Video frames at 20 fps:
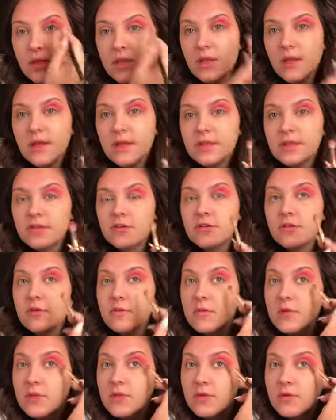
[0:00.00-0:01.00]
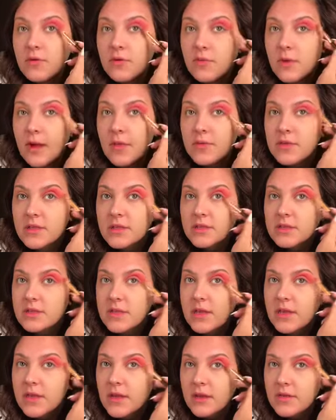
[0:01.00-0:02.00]
Today's literally been the crappiest
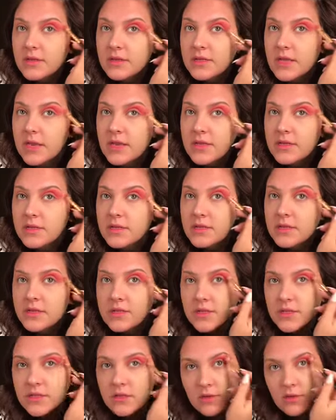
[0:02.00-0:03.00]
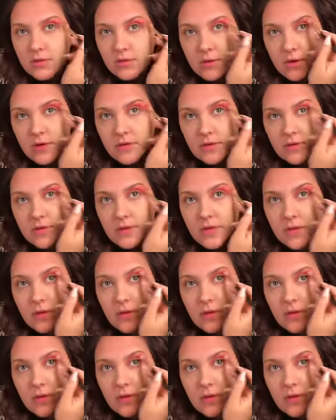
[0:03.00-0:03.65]
day outside. It's so gross.